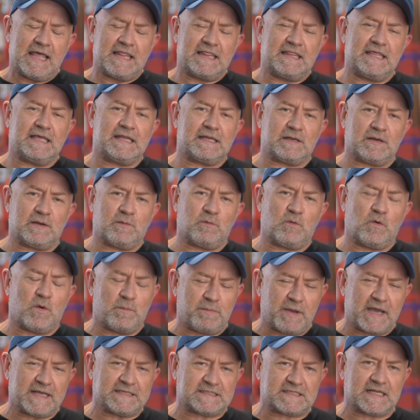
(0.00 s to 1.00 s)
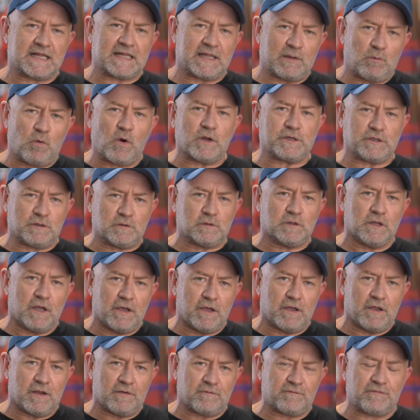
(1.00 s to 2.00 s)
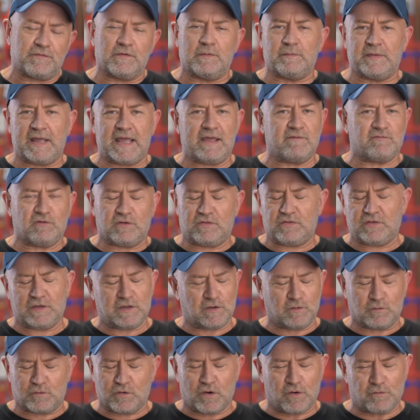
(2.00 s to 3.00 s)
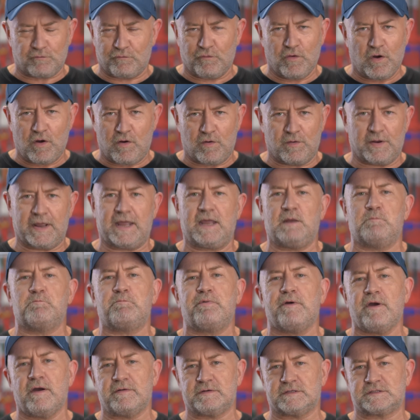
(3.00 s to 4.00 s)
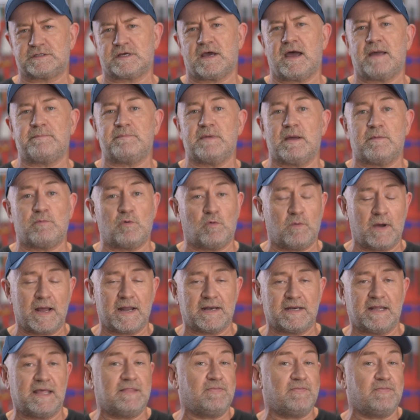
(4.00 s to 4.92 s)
that were basically what you learned from everything you got wrong in prototype number one.